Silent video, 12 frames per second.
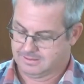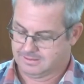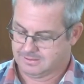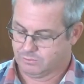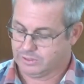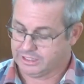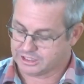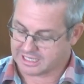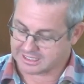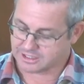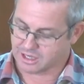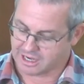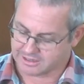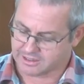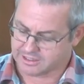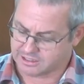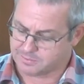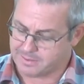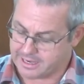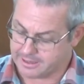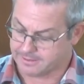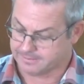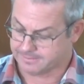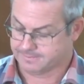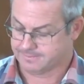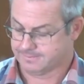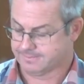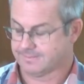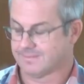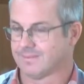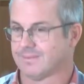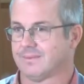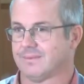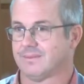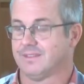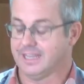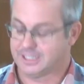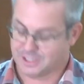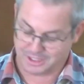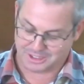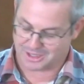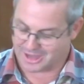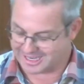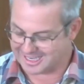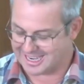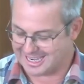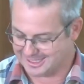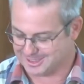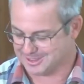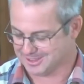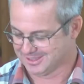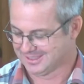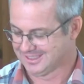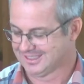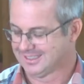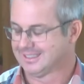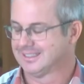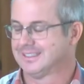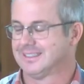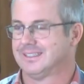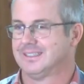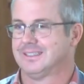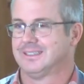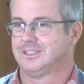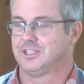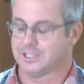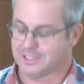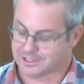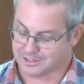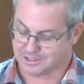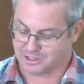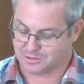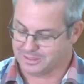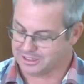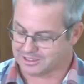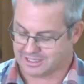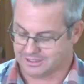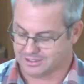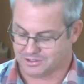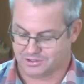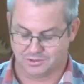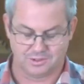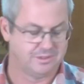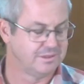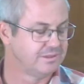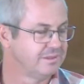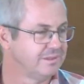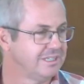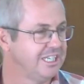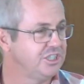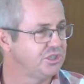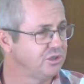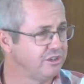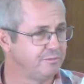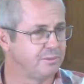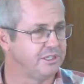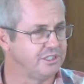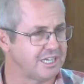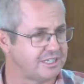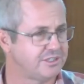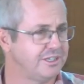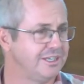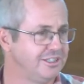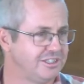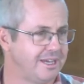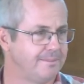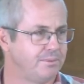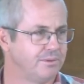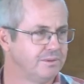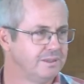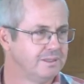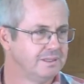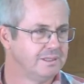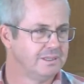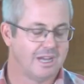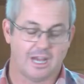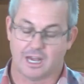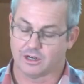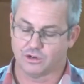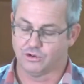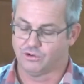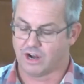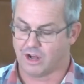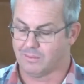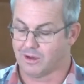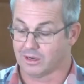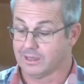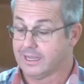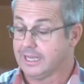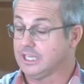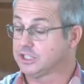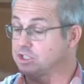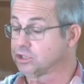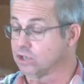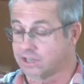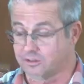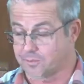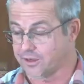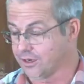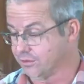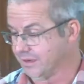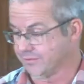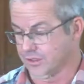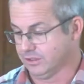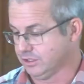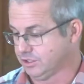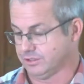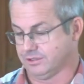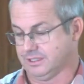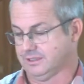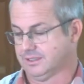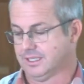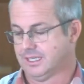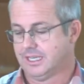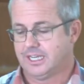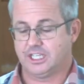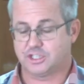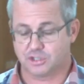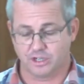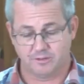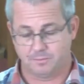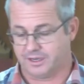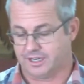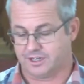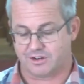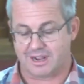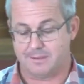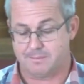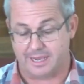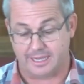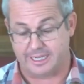We're just like these men, they're just like us. Jesus is misunderstood. He should have been just an example, a good role model. He should have been a revolutionary. He should have been a great man.